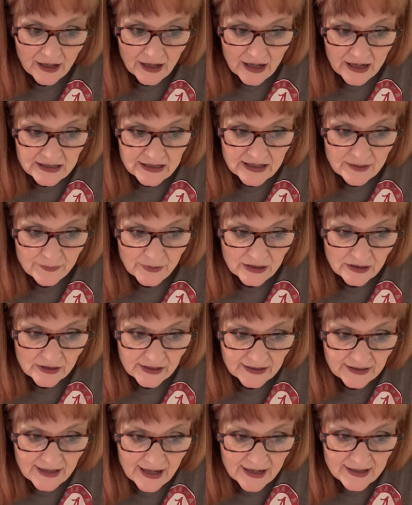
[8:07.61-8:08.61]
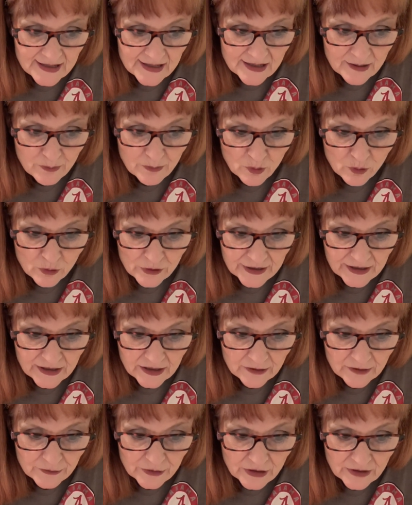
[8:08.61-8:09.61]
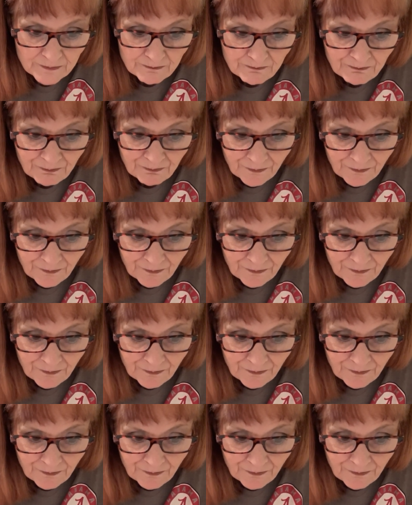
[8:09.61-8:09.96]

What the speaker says: And typically, that is an important union.